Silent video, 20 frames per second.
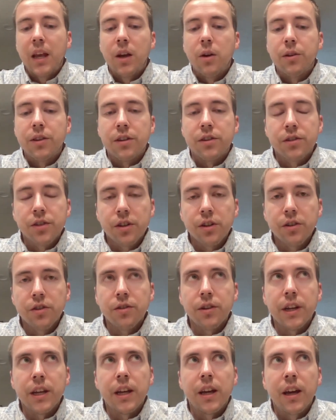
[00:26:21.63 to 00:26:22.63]
With a
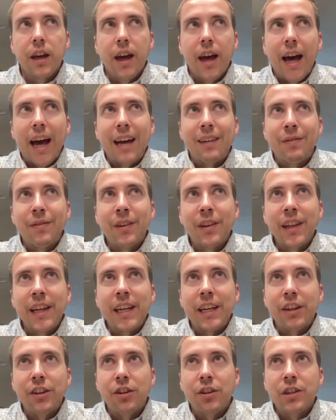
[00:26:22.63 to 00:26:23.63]
surgery, I feel
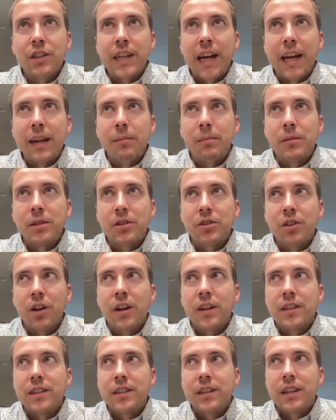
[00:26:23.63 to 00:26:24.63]
like your time
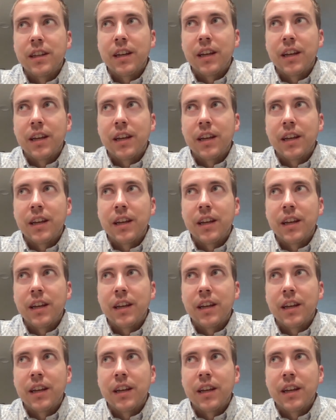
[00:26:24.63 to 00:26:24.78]
starts